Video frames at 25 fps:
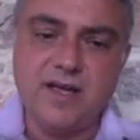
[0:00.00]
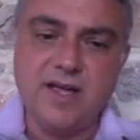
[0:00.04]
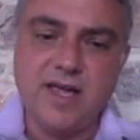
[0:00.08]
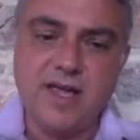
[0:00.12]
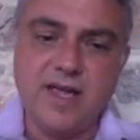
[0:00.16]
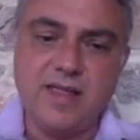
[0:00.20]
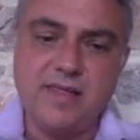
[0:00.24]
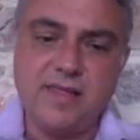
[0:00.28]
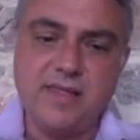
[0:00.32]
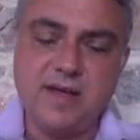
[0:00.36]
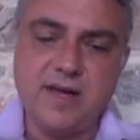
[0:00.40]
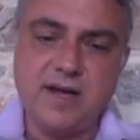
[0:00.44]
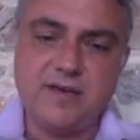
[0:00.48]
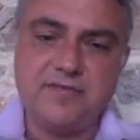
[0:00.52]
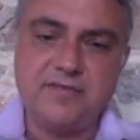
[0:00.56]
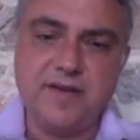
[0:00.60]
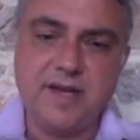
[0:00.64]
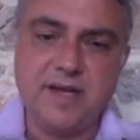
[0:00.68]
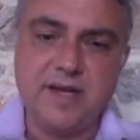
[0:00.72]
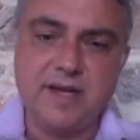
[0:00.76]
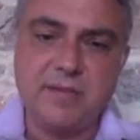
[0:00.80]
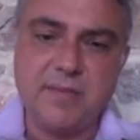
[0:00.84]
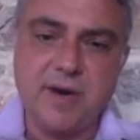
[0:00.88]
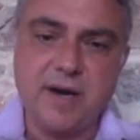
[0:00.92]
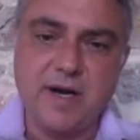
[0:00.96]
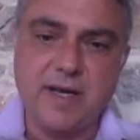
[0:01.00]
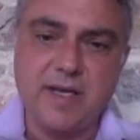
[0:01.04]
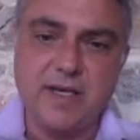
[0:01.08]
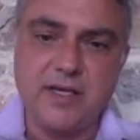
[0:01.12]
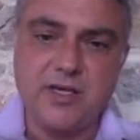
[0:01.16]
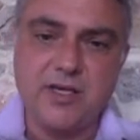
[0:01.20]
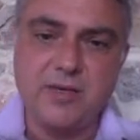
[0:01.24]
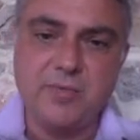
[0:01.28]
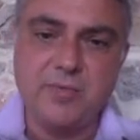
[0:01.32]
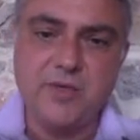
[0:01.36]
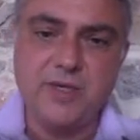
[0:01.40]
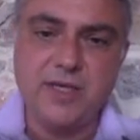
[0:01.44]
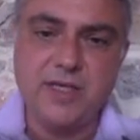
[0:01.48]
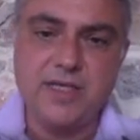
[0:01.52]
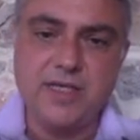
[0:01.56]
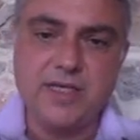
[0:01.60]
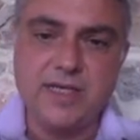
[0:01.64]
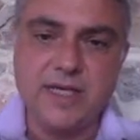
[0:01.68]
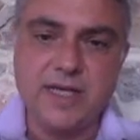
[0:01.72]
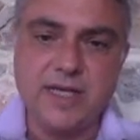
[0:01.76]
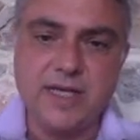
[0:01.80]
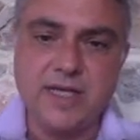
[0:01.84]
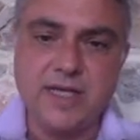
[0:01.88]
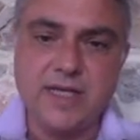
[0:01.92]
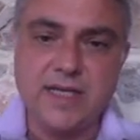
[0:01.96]
in the African American
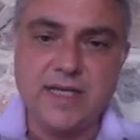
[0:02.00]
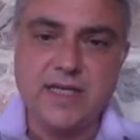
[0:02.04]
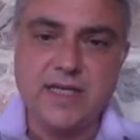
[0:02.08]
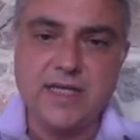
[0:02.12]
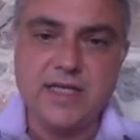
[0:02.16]
community